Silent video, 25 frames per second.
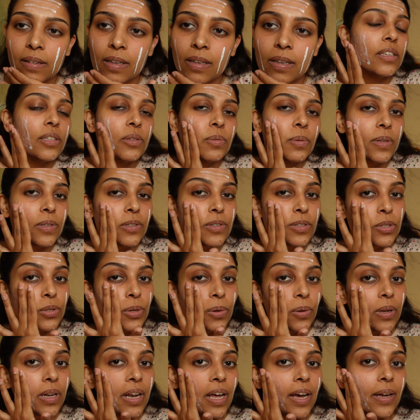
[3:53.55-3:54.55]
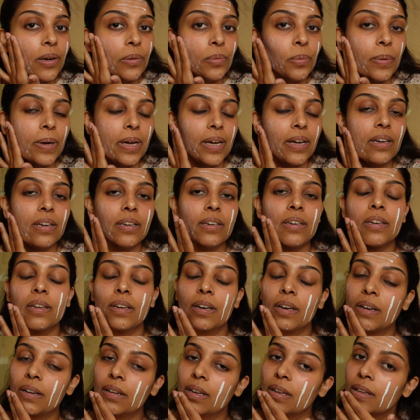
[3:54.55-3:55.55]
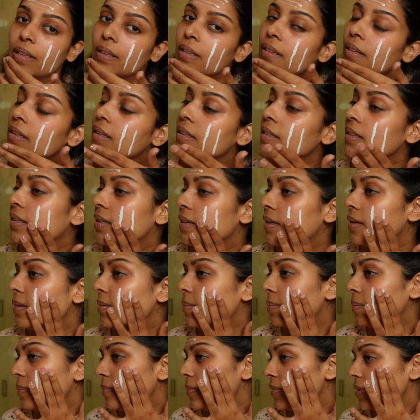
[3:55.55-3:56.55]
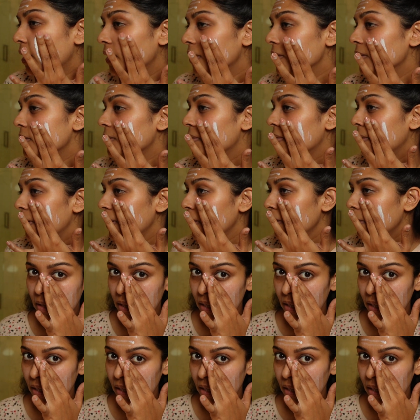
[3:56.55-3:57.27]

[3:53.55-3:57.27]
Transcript: This one's so lightweight, the sunscreen.